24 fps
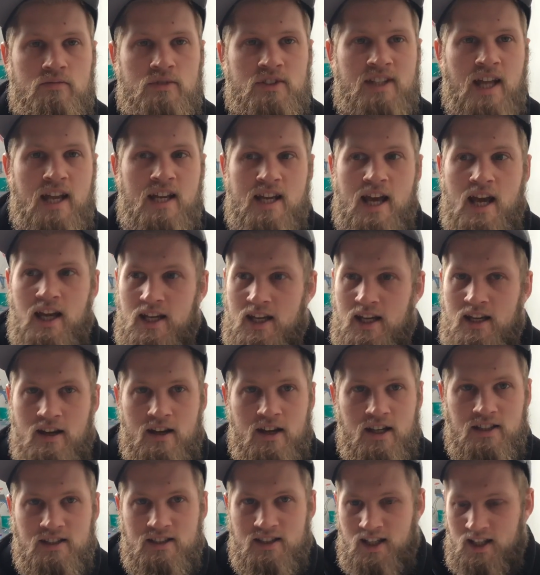steady eddy,
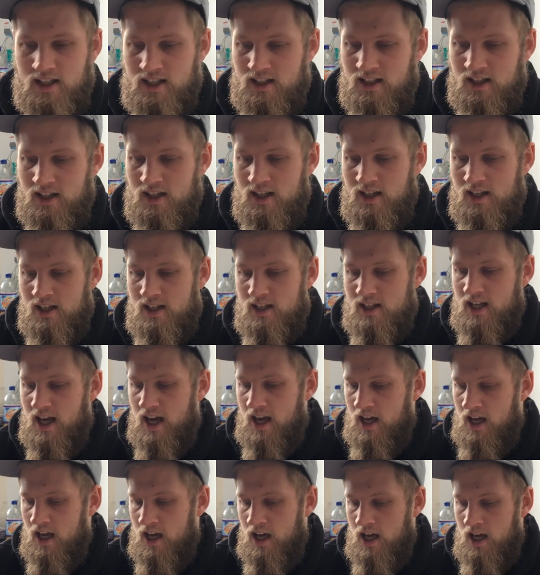I'd say. Yes.
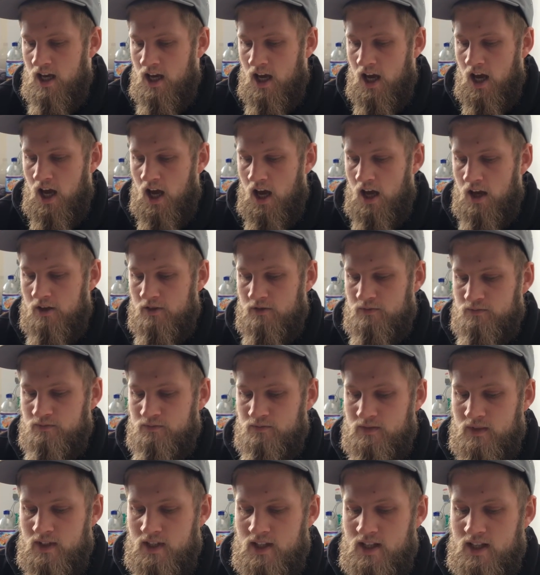Yeah. Yes. That's your
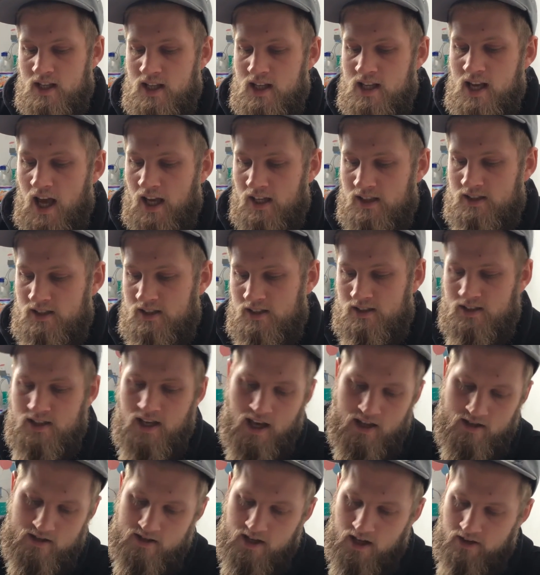technical description. Yes.
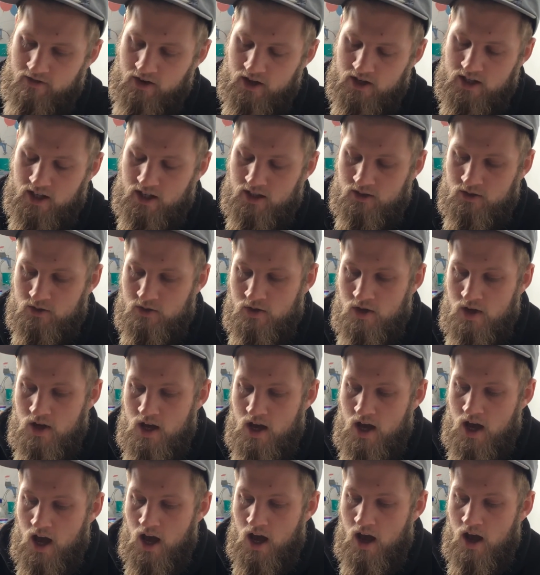Yeah. Yes. very technical.
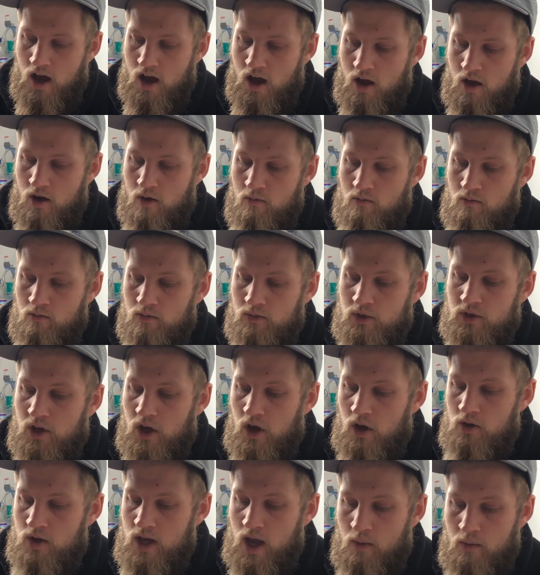Yes. Um,
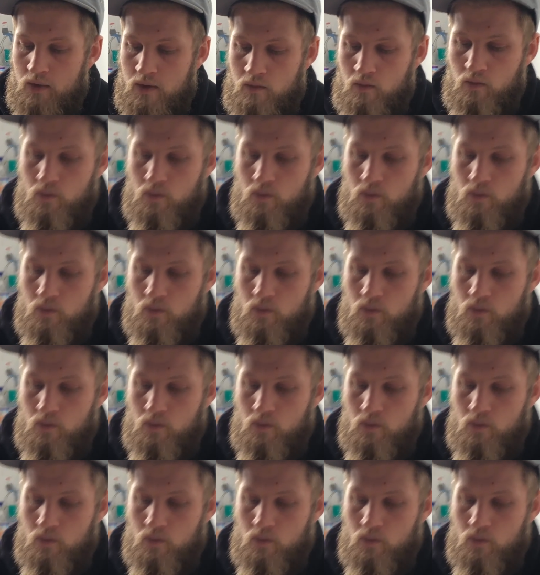so yeah, we,